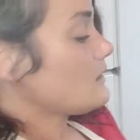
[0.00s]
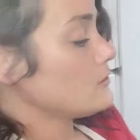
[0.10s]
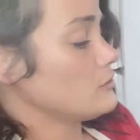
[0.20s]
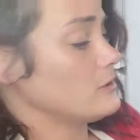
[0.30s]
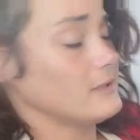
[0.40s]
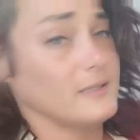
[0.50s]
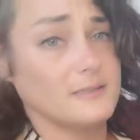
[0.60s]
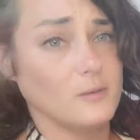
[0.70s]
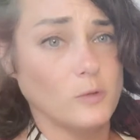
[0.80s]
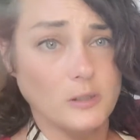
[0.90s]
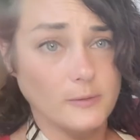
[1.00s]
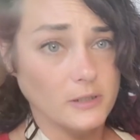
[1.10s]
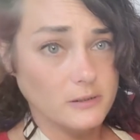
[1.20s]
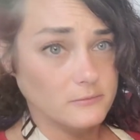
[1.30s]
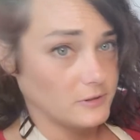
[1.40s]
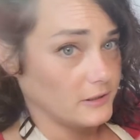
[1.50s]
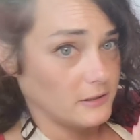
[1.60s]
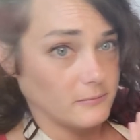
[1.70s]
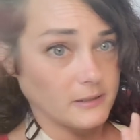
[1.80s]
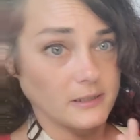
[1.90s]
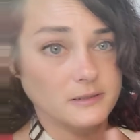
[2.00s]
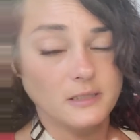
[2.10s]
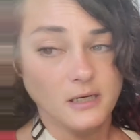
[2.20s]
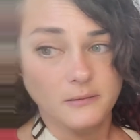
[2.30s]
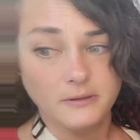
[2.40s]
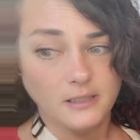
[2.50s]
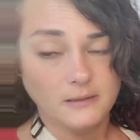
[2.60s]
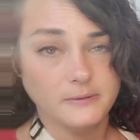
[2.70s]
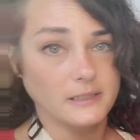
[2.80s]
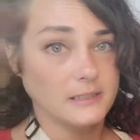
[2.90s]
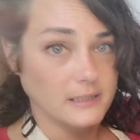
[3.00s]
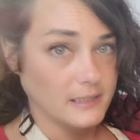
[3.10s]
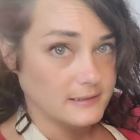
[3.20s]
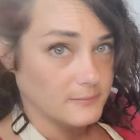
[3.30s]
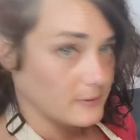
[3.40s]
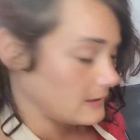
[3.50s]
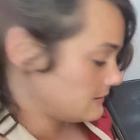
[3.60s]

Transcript: You can get these at Walmart. You can get them at Hobby Lobby, any cake supply